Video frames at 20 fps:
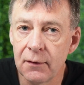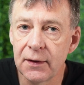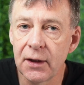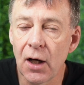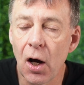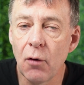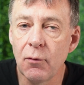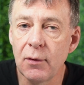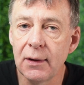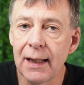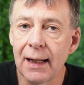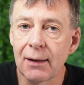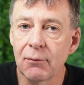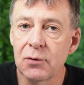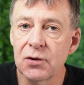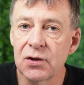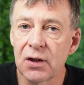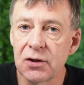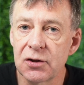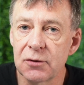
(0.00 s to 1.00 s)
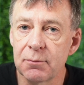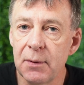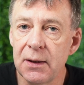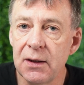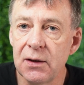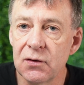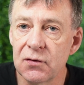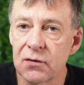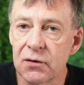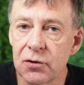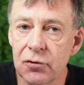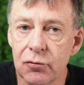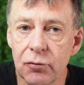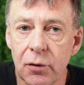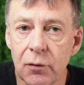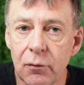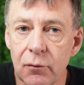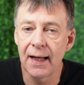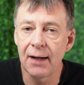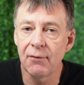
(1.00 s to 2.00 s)
The only language I speak is the
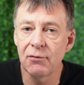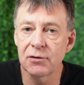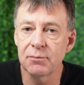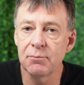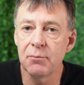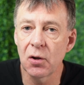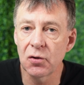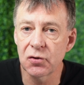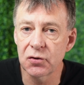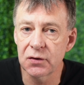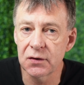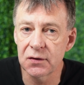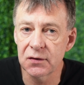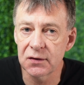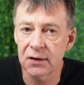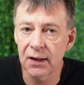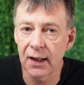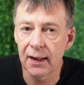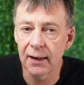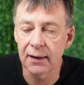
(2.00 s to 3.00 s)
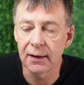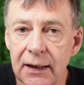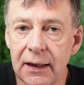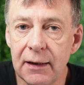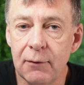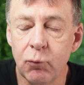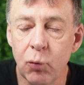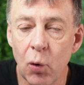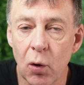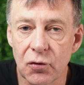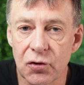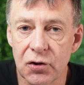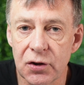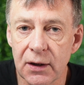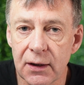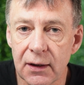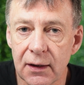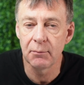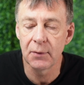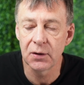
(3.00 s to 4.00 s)
truth. There is much to say. Keep
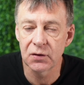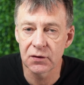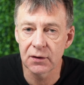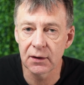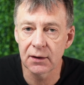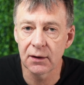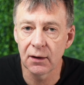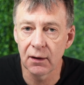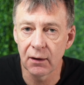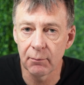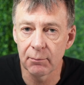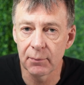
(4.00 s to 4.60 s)
watching Mr. Cut.